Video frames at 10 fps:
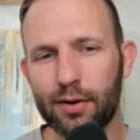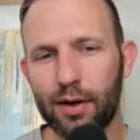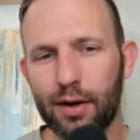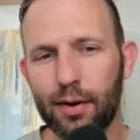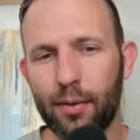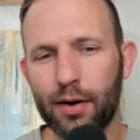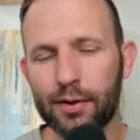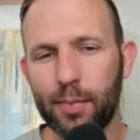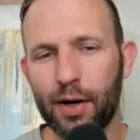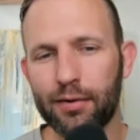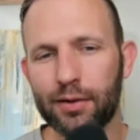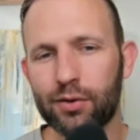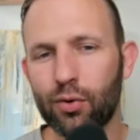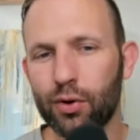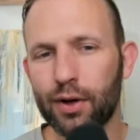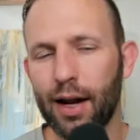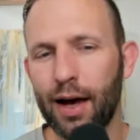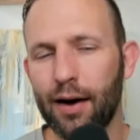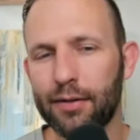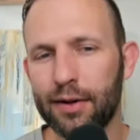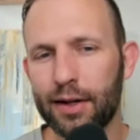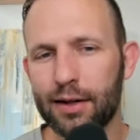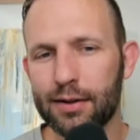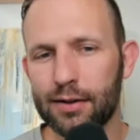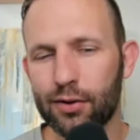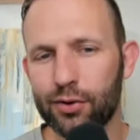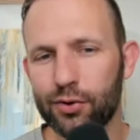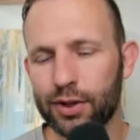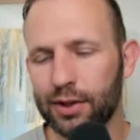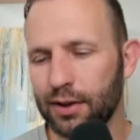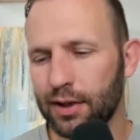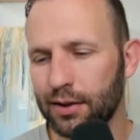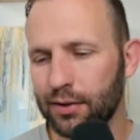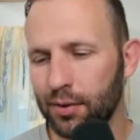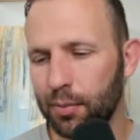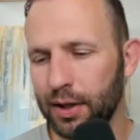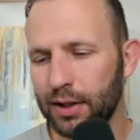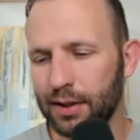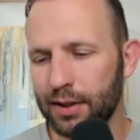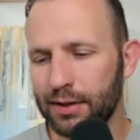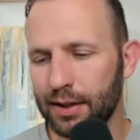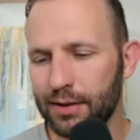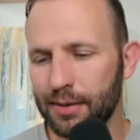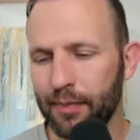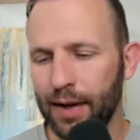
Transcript: uh, his pelvis torn in half and needing surgeries and things to replace it. He says,